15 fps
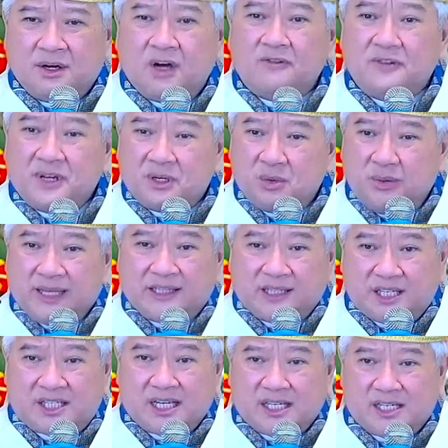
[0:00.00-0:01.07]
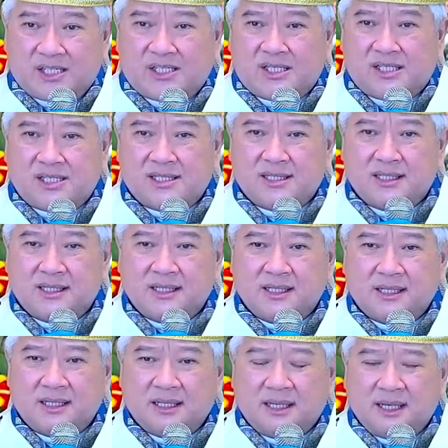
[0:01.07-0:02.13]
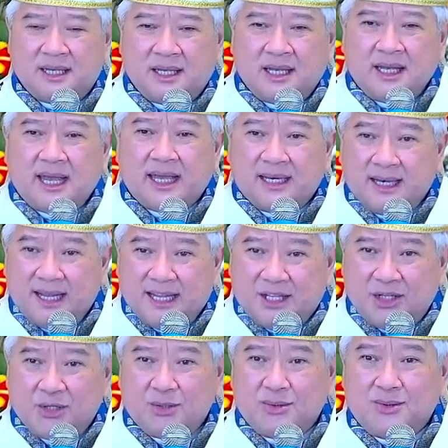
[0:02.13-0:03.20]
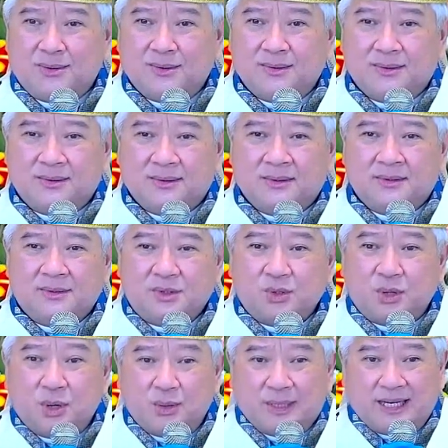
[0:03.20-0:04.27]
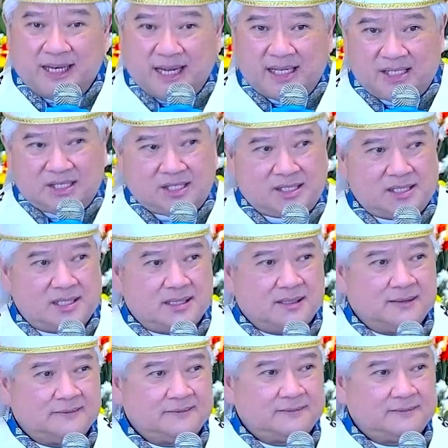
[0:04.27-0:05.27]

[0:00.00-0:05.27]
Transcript: of your weaknesses can lead you to holiness.